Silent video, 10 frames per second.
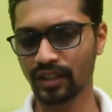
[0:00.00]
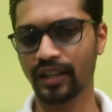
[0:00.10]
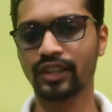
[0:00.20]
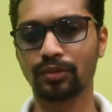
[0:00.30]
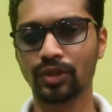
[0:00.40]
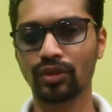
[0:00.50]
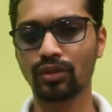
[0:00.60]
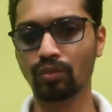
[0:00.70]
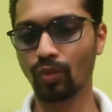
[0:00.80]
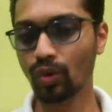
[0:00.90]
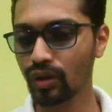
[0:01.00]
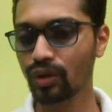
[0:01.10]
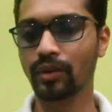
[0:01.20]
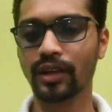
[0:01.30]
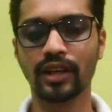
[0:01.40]
on in the next video
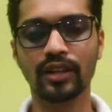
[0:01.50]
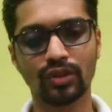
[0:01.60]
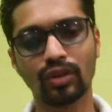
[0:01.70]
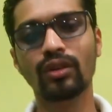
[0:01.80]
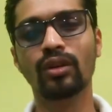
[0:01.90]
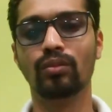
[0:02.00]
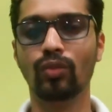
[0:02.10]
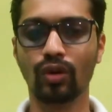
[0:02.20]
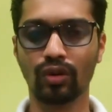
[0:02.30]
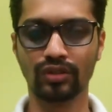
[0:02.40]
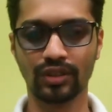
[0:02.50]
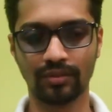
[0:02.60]
more numericals on mole